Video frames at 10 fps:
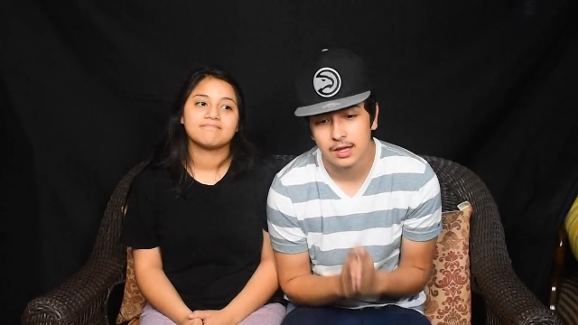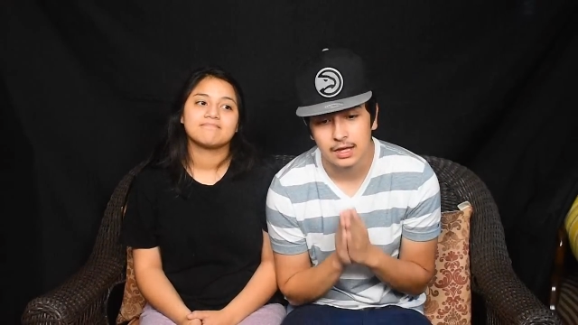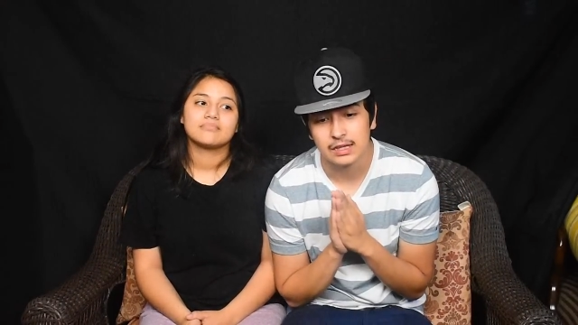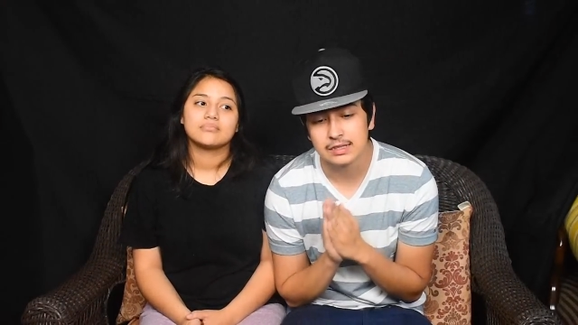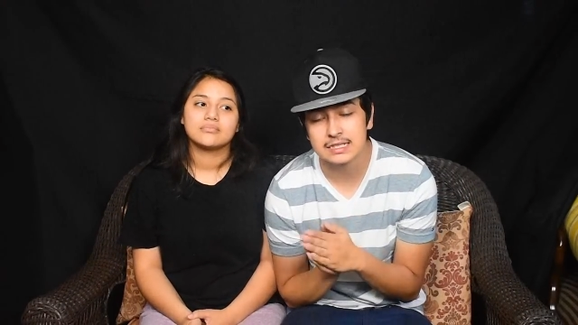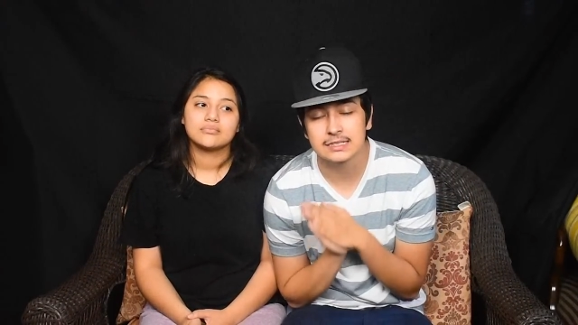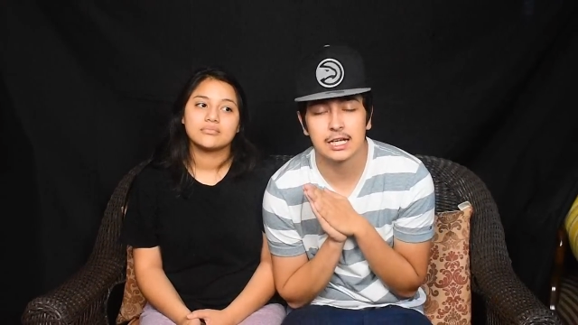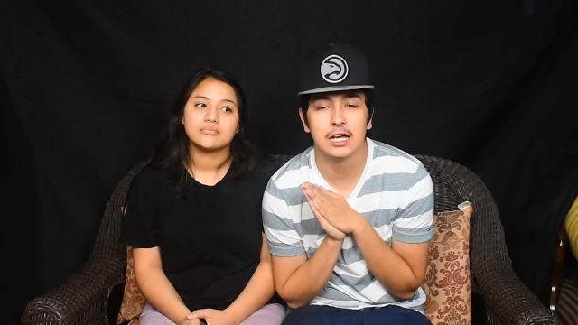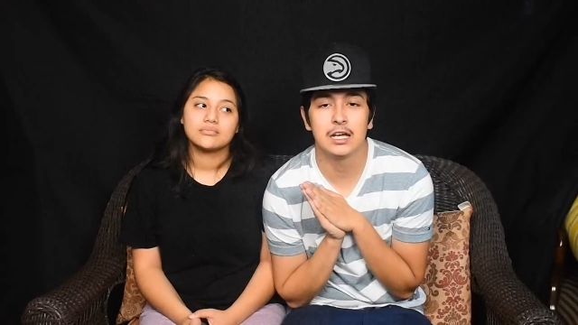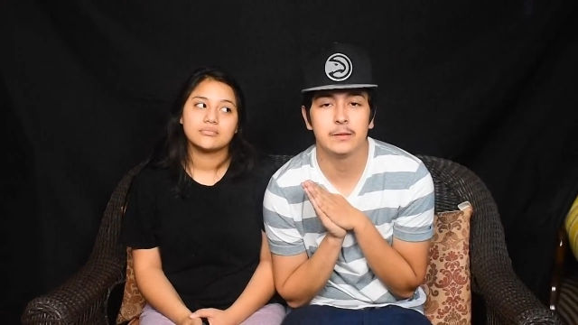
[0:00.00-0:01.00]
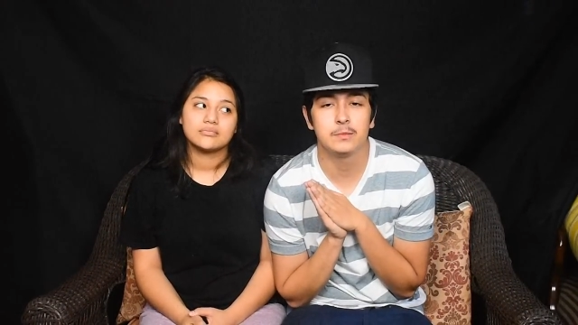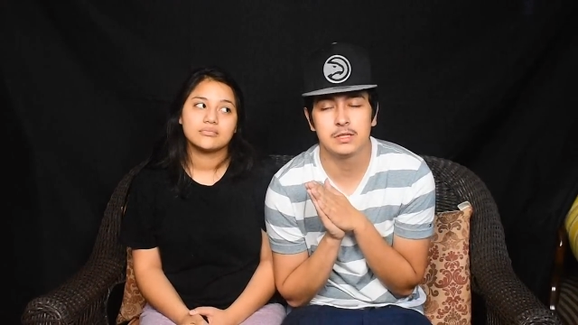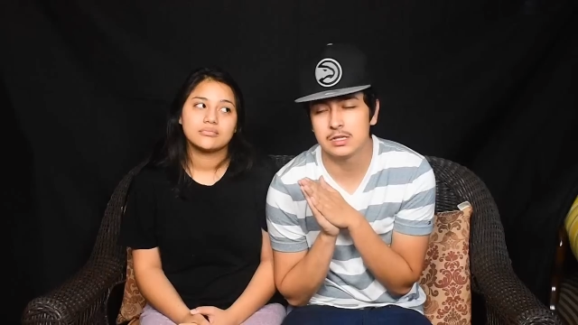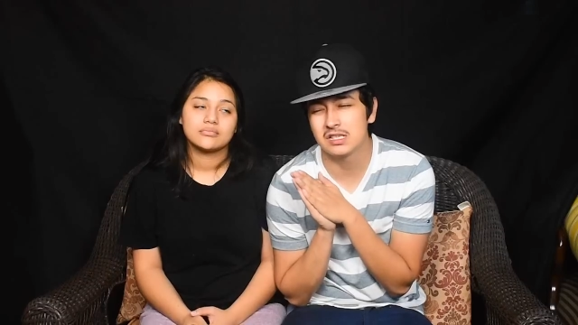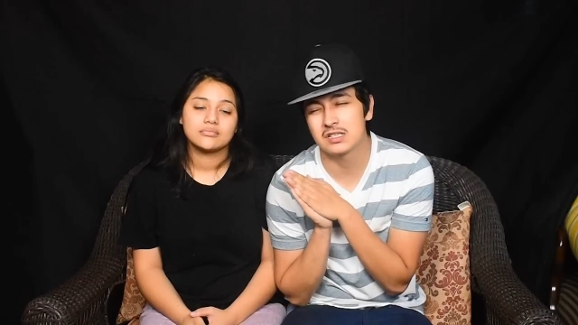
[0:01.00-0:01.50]
Speaker 1: and this time
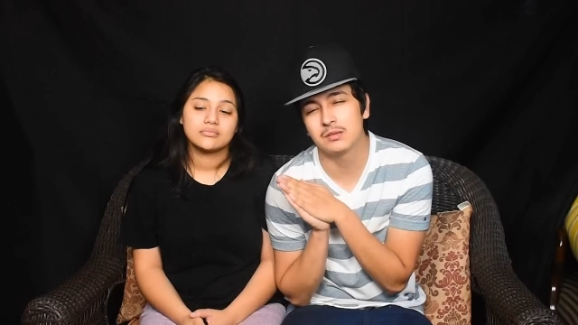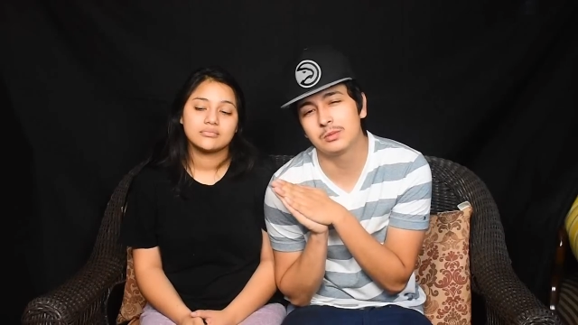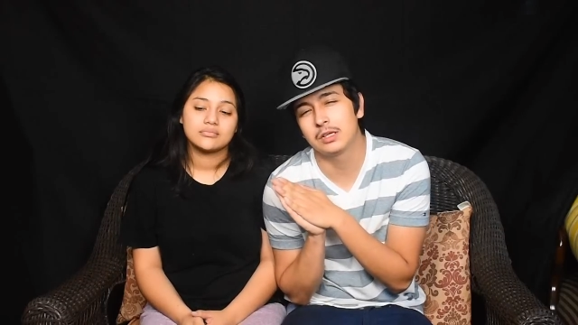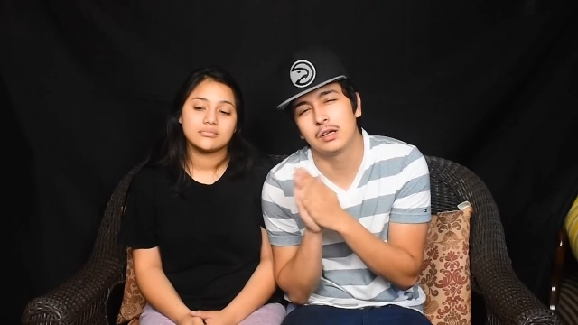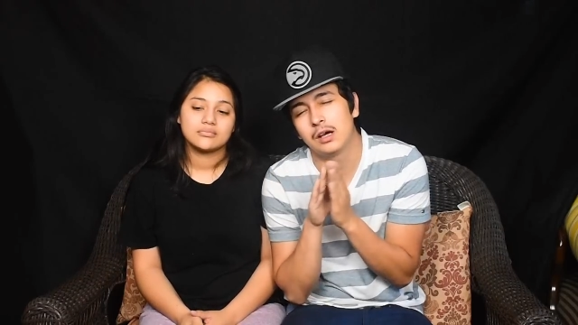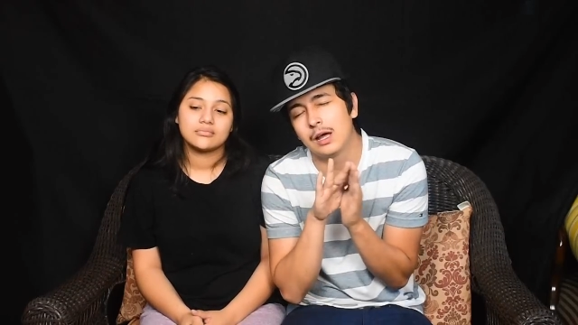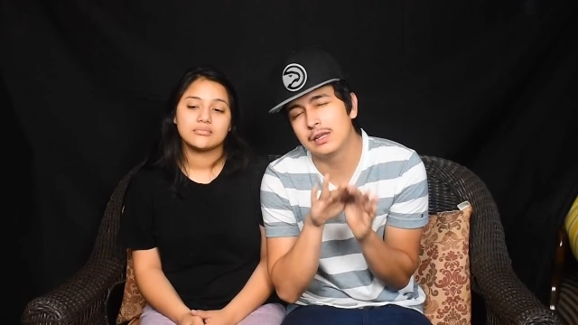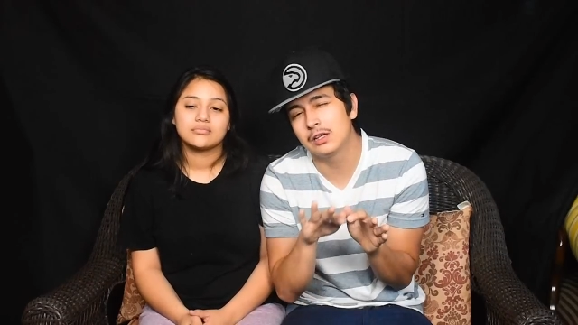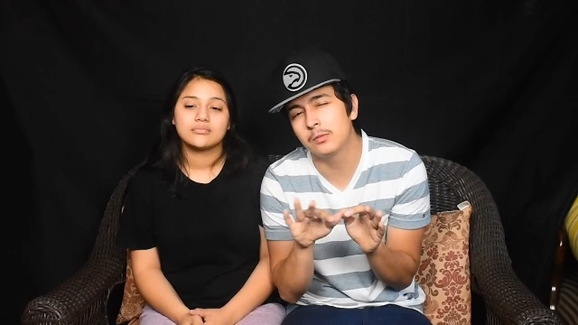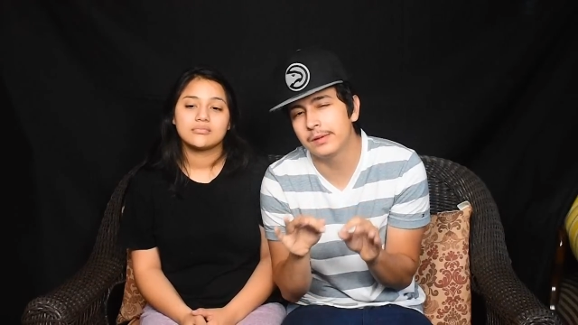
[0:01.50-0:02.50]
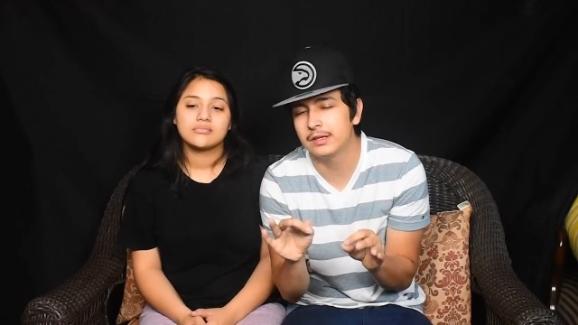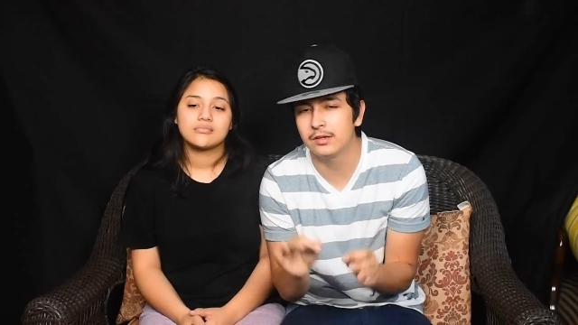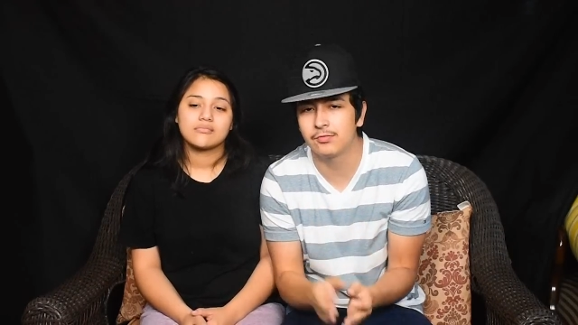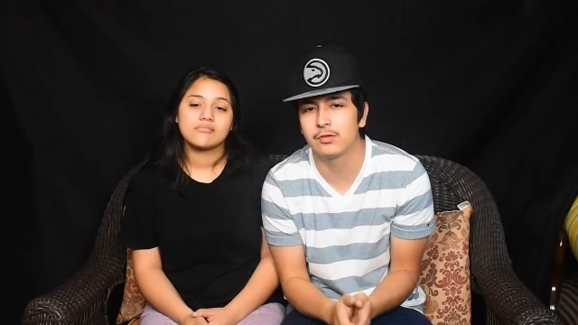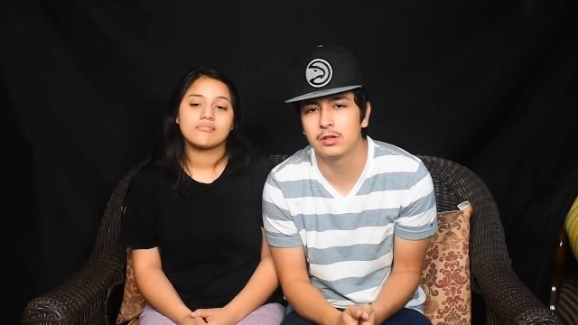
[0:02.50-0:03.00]
it's something a little bit
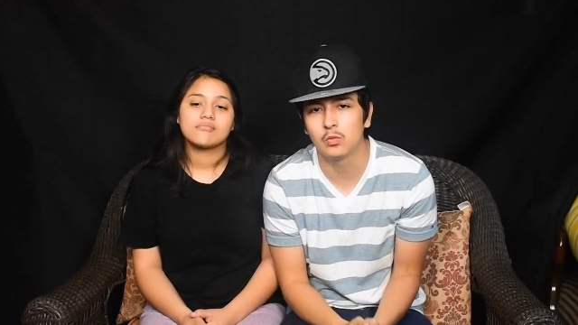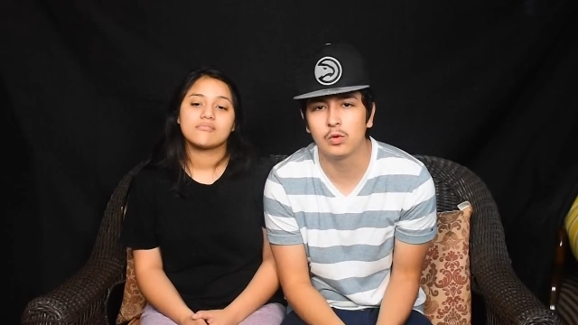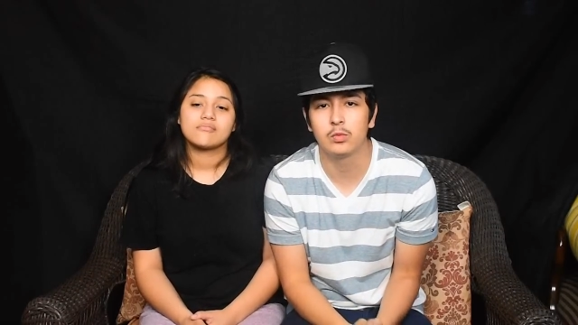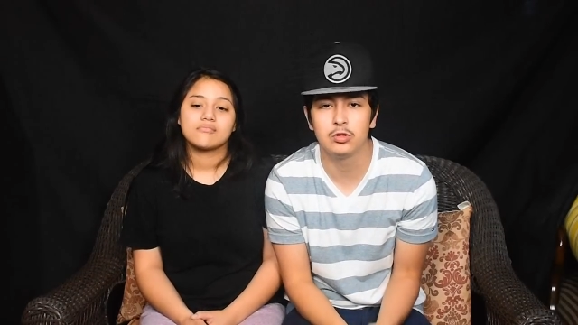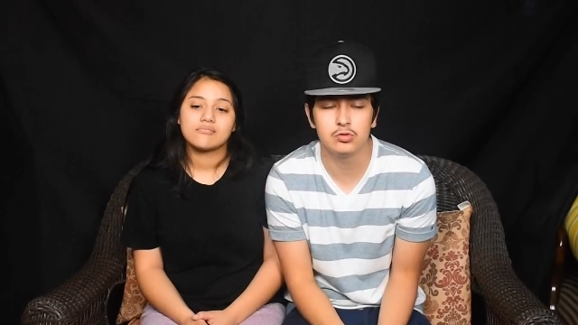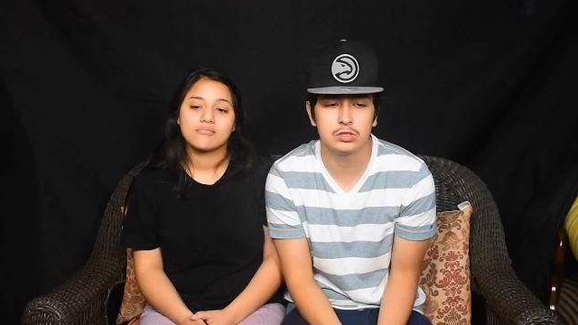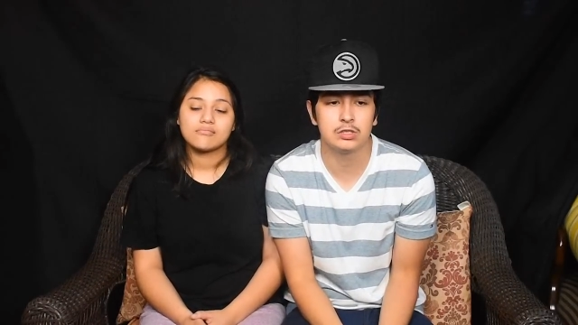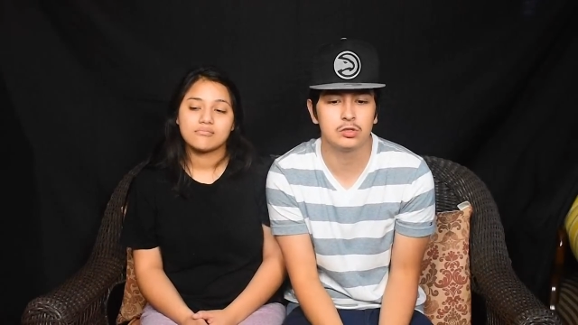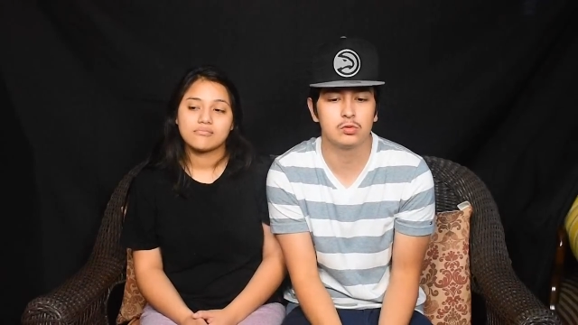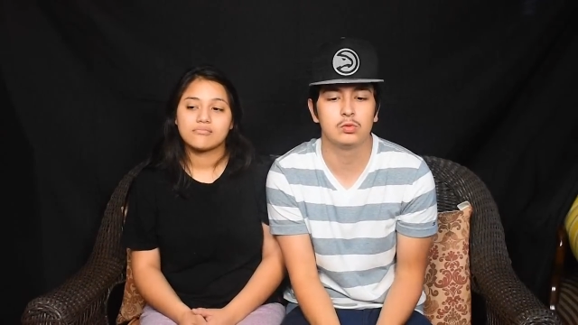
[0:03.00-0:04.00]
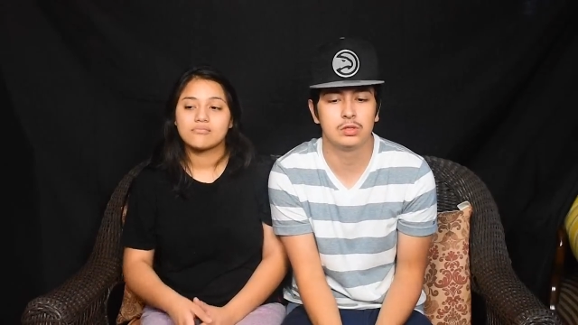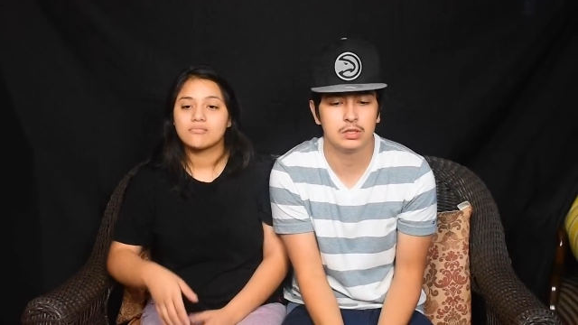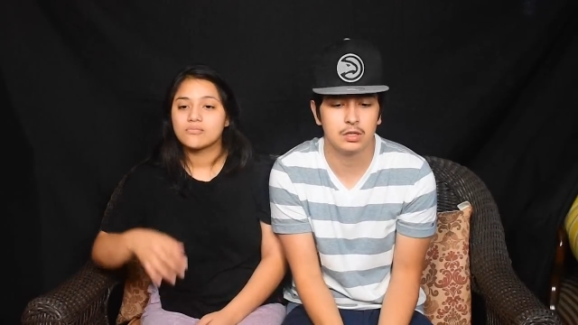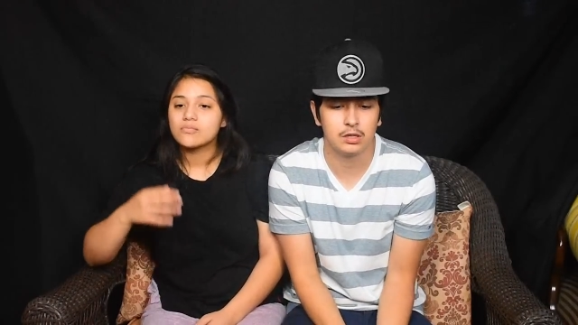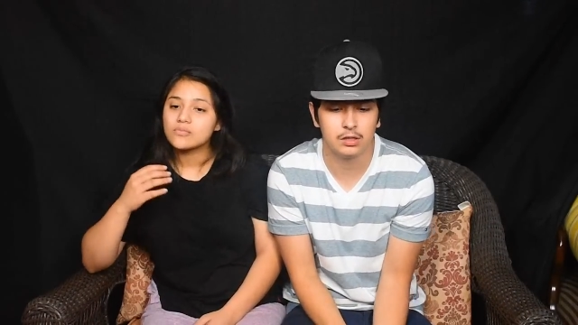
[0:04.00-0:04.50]
different than what we usually do.
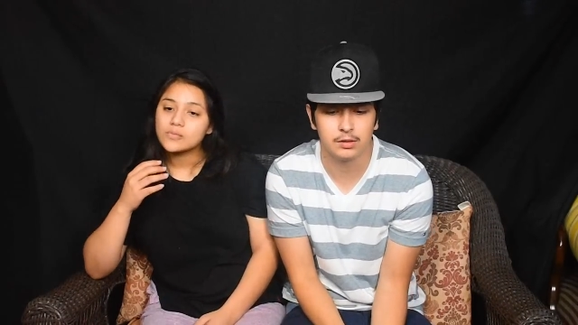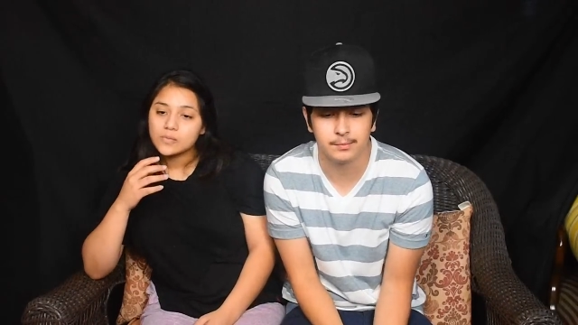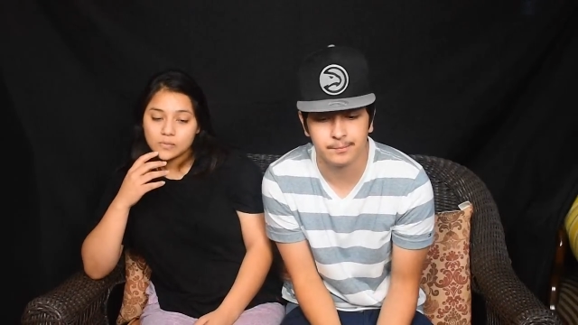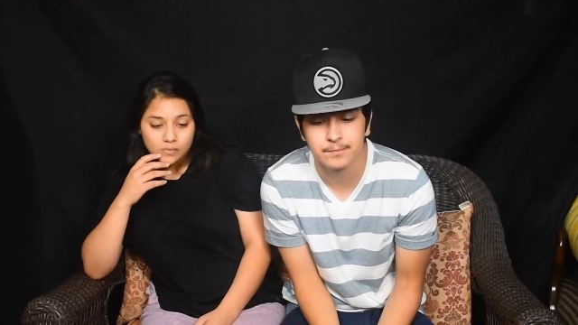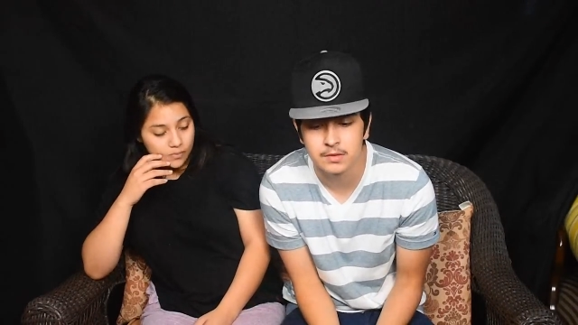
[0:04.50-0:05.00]
Um,